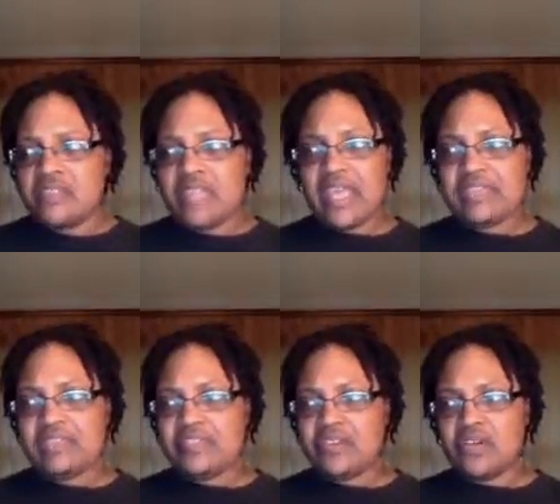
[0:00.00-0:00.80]
that
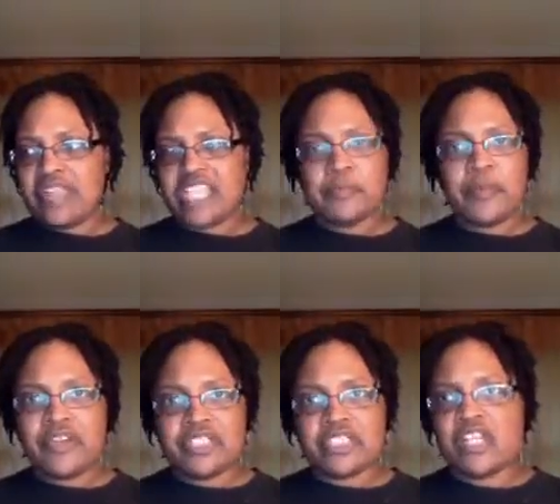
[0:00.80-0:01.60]
you know that
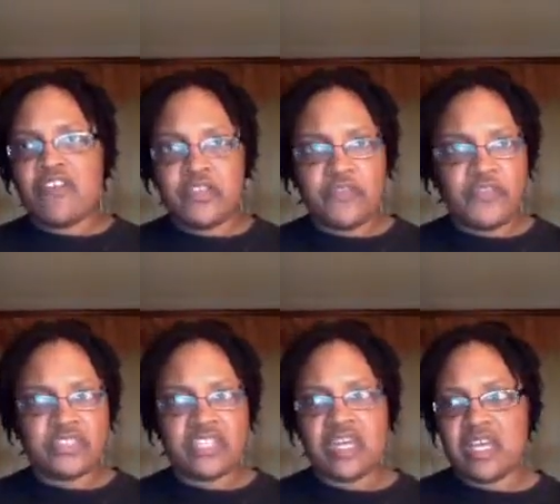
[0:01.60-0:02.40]
experiences love for the
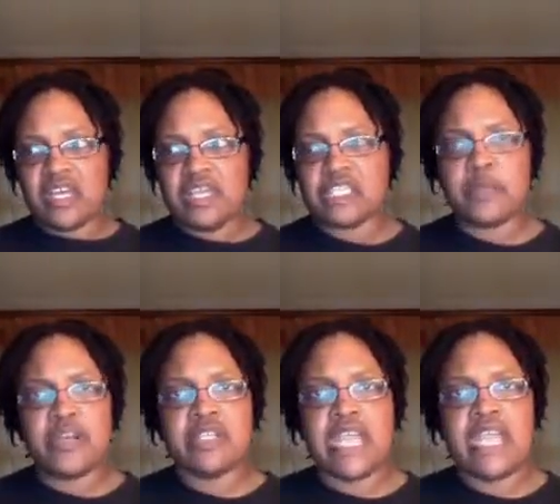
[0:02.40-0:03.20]
first time and
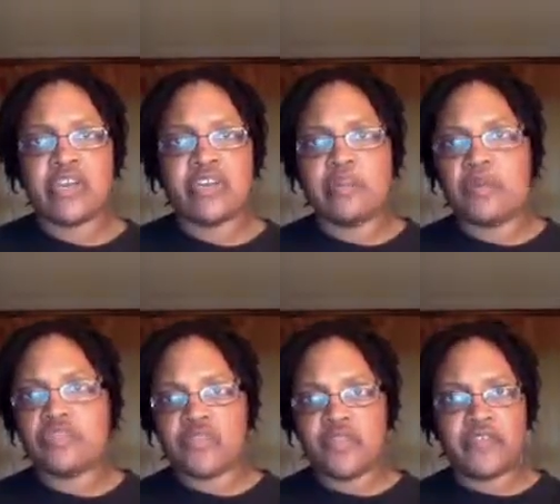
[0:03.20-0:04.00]
experiences anger and
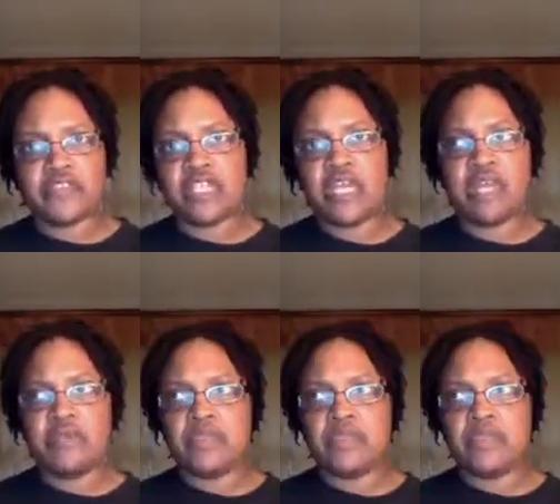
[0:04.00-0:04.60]
emotion for the first time.